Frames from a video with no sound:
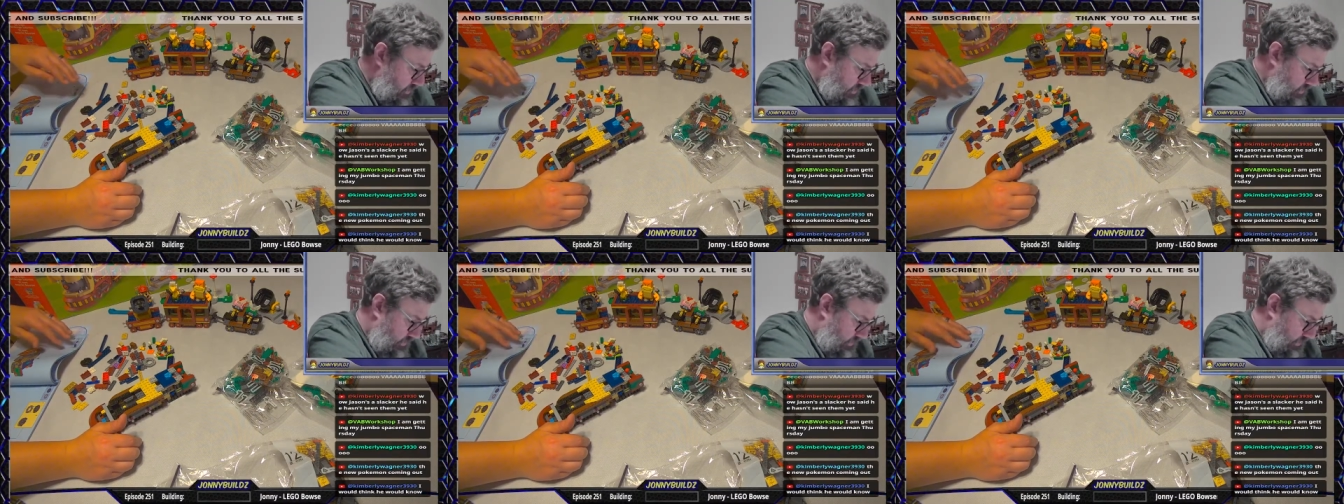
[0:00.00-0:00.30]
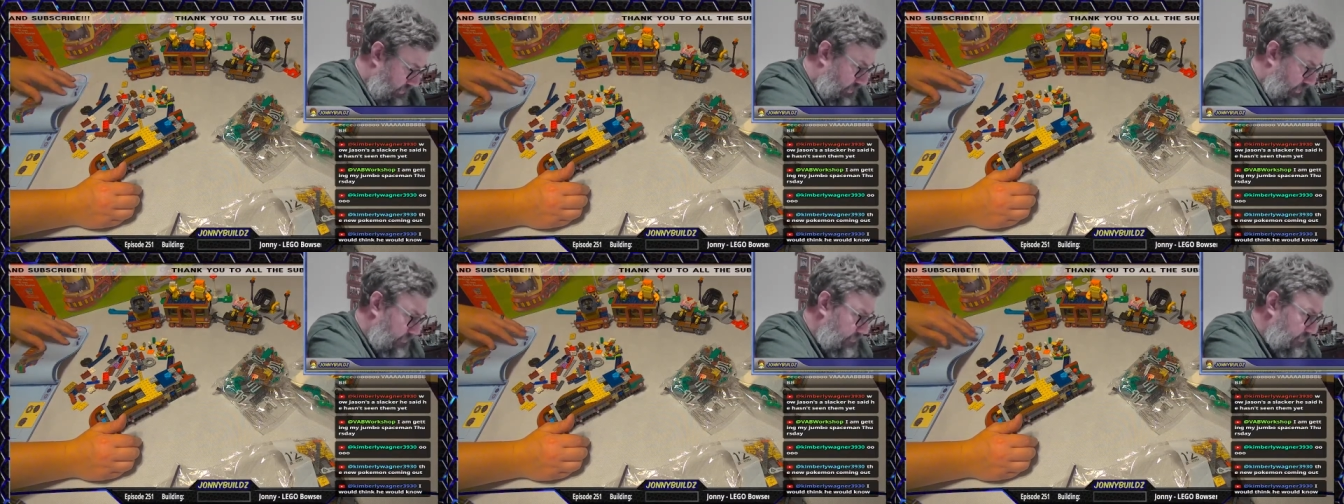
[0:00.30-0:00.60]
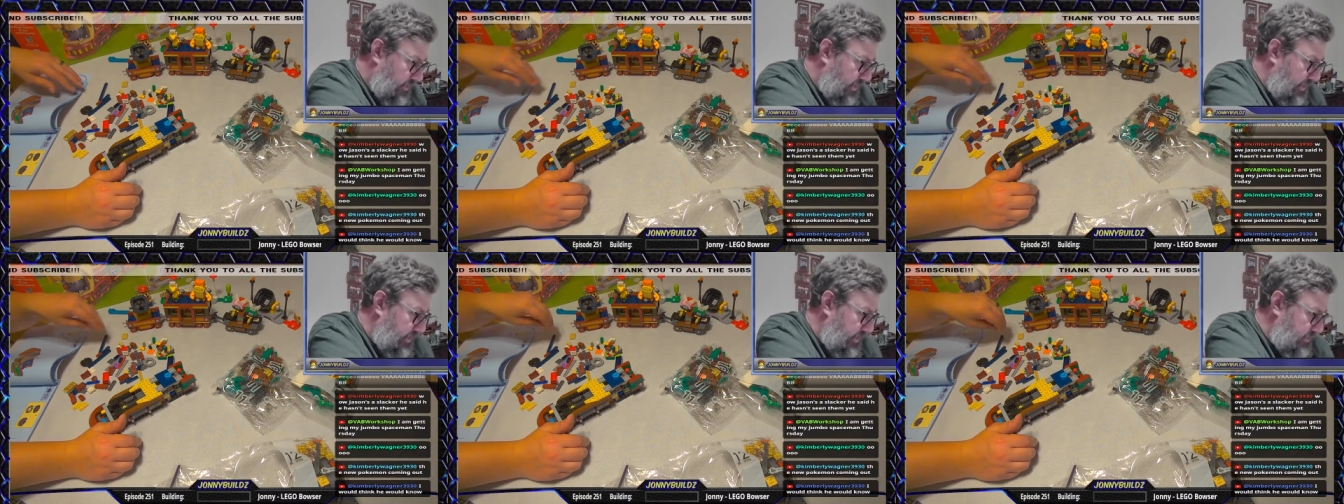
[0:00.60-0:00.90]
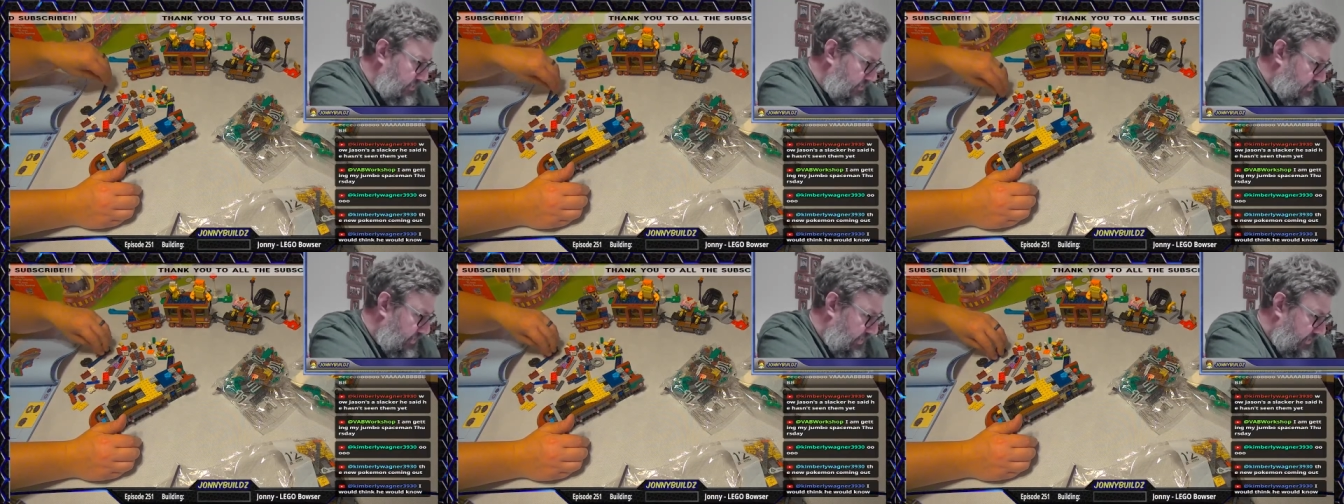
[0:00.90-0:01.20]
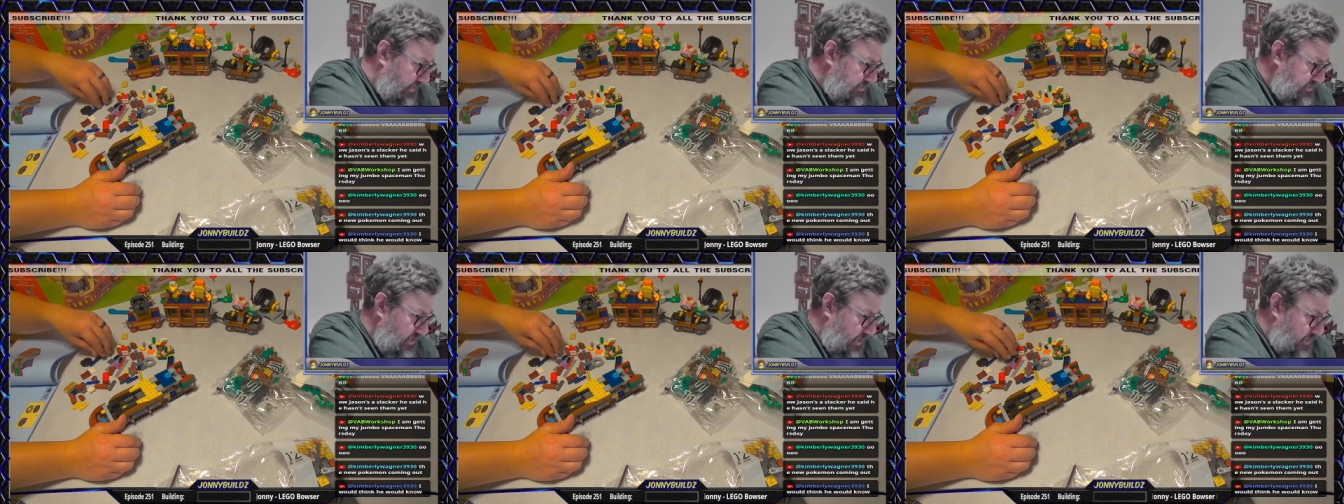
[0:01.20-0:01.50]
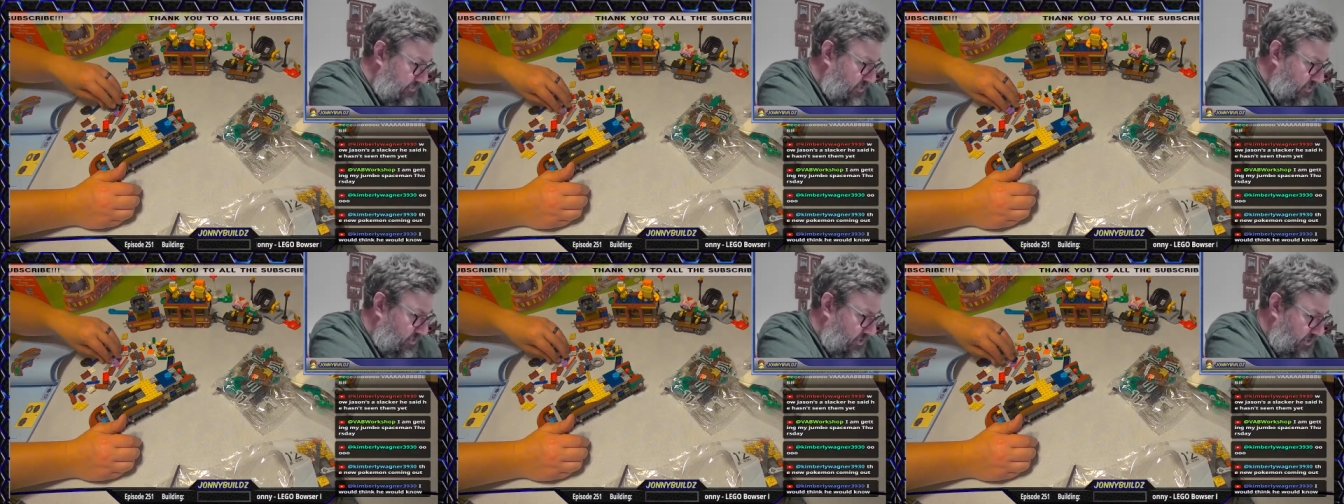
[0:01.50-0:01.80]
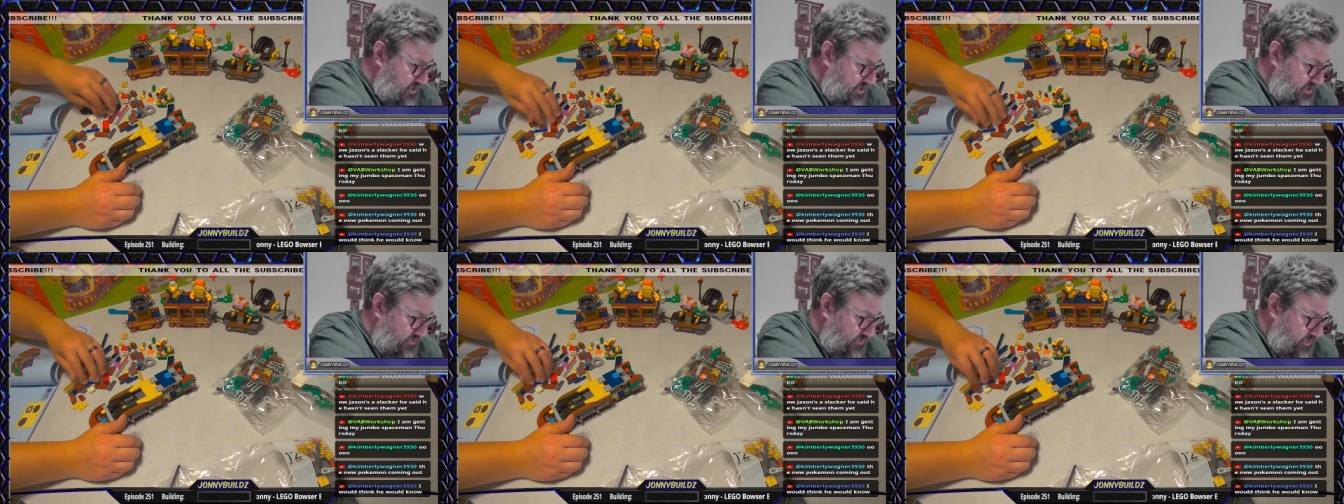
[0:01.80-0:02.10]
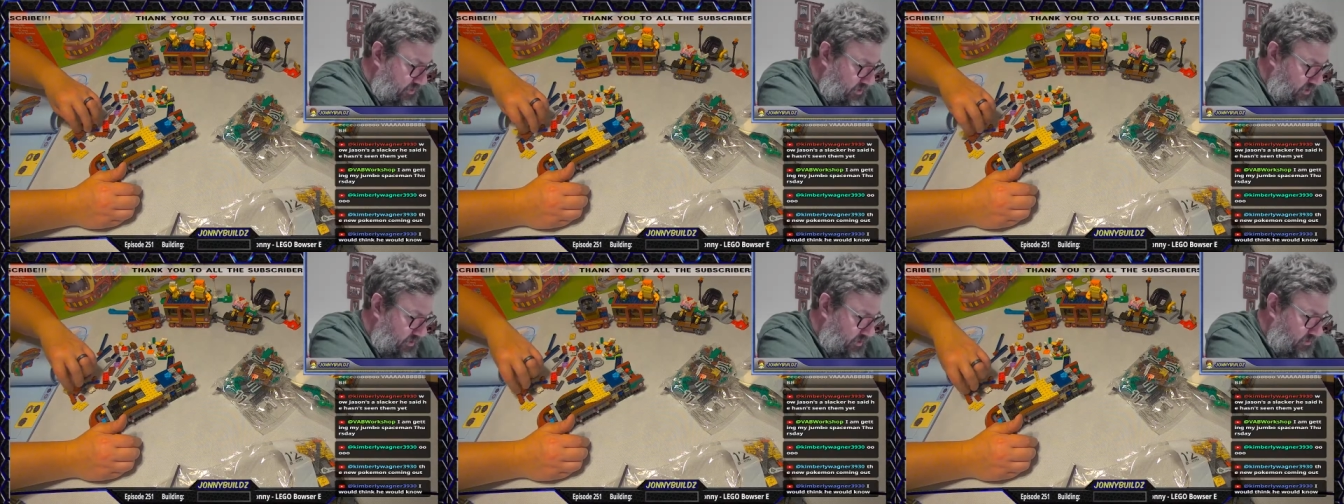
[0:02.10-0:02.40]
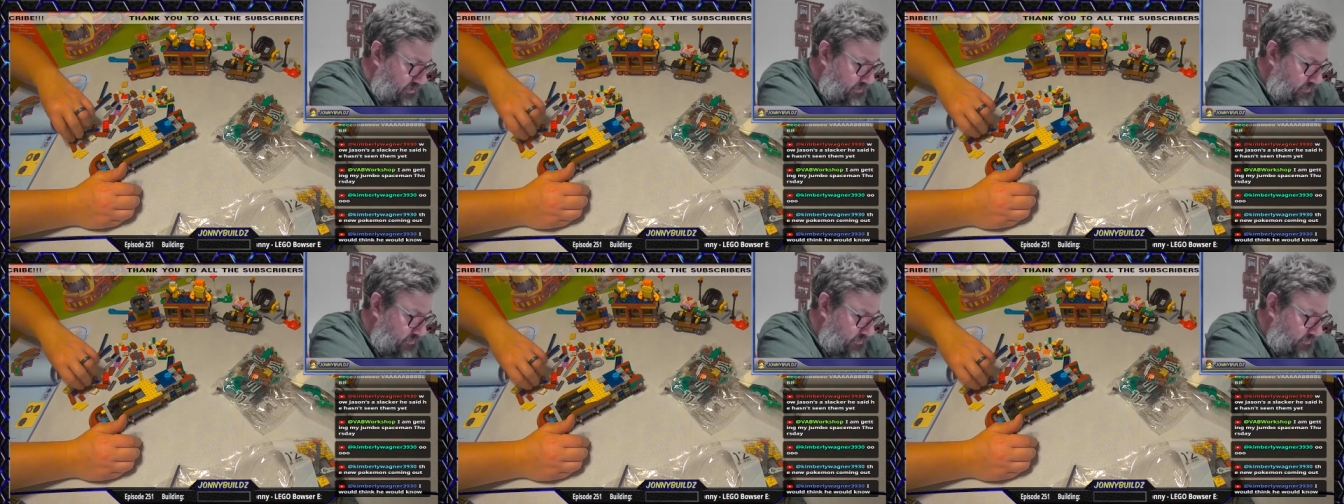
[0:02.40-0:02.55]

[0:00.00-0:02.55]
I hadn't had time to watch the video,